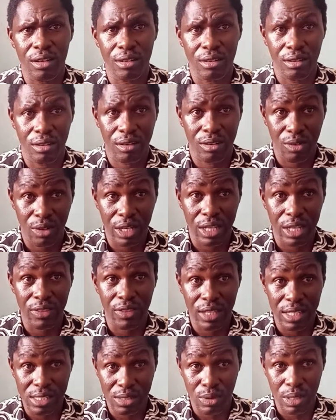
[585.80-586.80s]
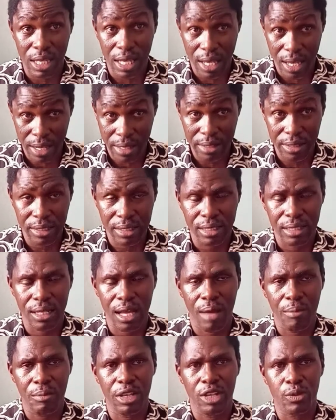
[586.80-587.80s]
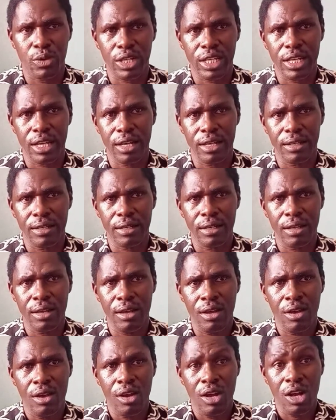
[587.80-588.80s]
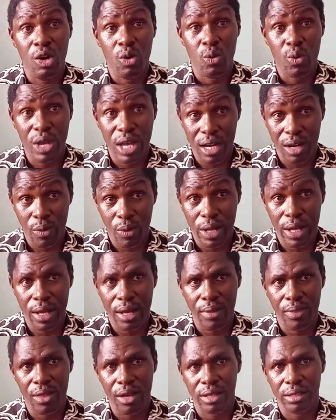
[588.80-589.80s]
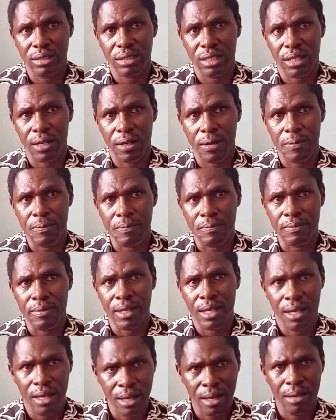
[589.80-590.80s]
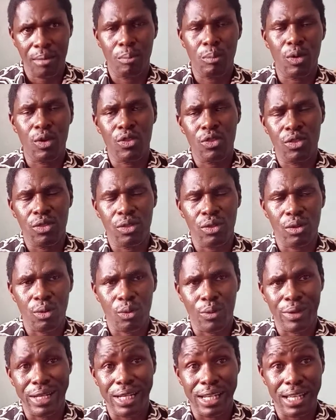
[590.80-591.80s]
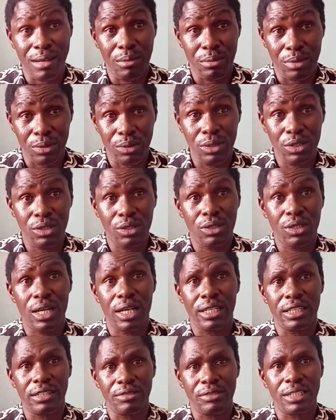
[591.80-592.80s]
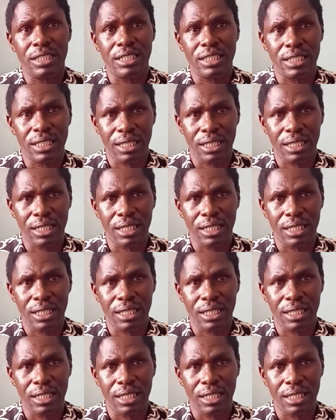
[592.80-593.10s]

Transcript: during this coming weekend. We are aware that both William Ruto and even